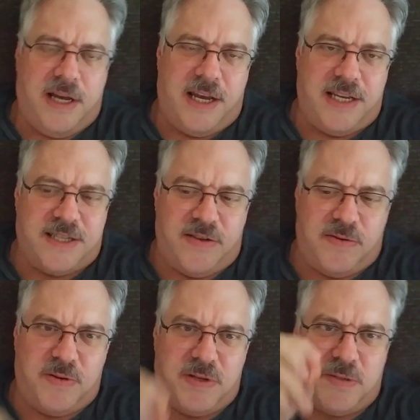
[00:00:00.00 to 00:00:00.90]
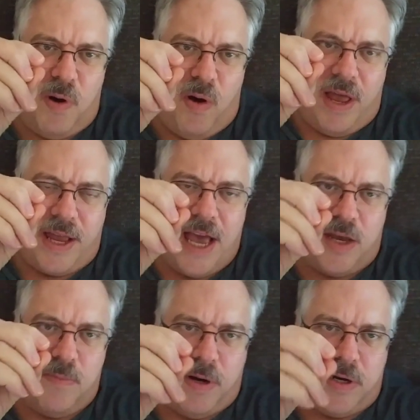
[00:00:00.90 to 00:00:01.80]
He said they're real small, like
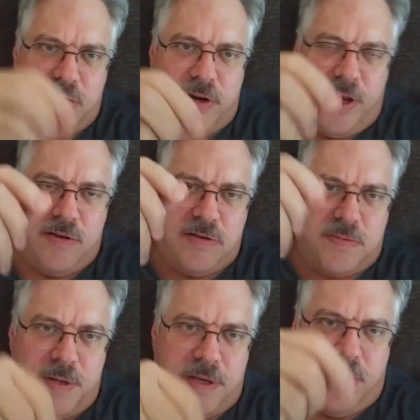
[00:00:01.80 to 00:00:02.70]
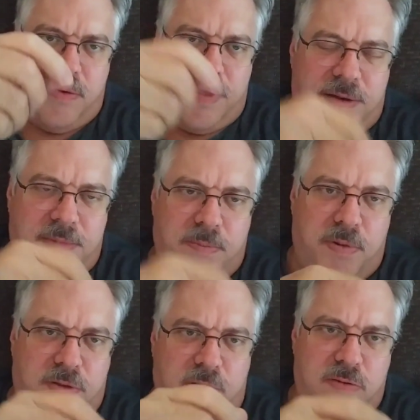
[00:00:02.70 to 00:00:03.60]
acupuncture needles, but they
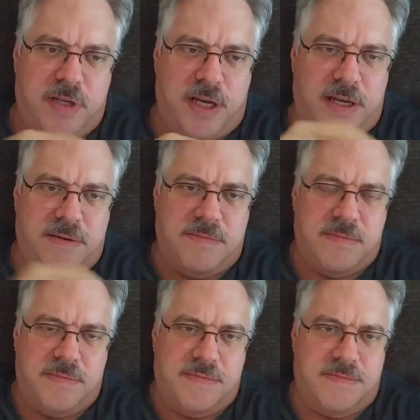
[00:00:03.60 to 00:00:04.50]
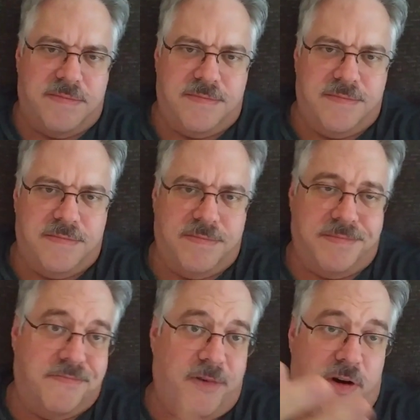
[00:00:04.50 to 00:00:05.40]
put those in
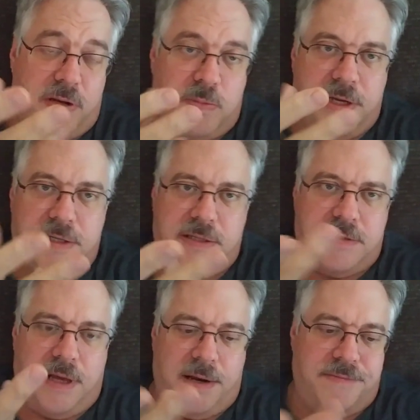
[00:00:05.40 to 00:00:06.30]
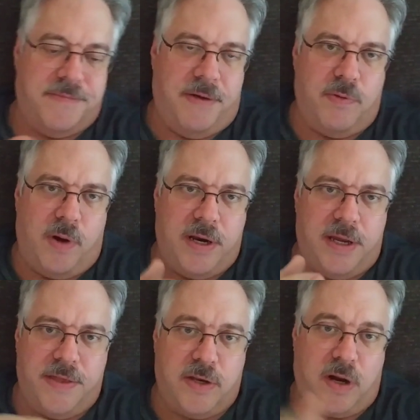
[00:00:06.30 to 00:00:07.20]
various places. I have no
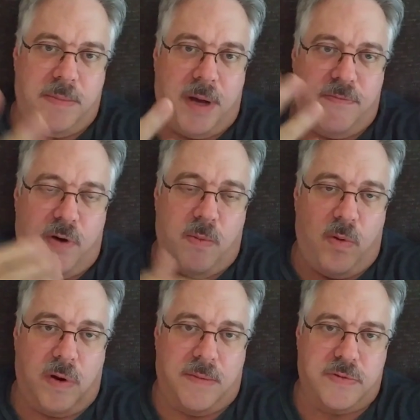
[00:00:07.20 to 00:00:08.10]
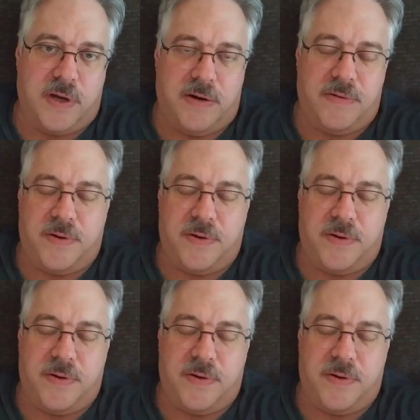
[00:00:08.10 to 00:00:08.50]
idea. They took them out before I woke up, so I